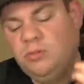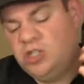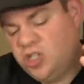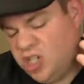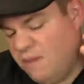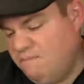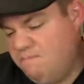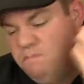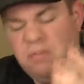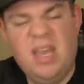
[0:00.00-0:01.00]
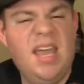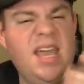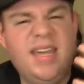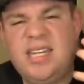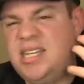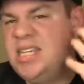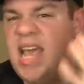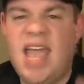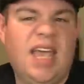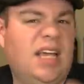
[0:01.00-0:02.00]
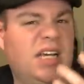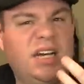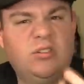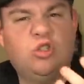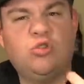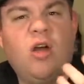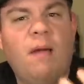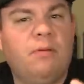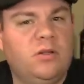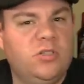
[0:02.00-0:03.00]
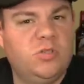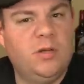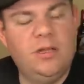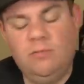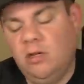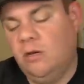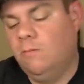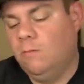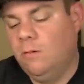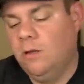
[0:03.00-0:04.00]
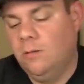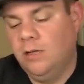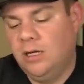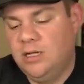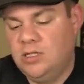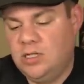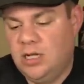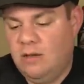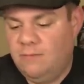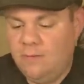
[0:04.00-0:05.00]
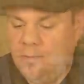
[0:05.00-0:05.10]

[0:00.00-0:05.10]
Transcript: but just a big, dank, kind of tropical smelling beer. Really, really nice stuff.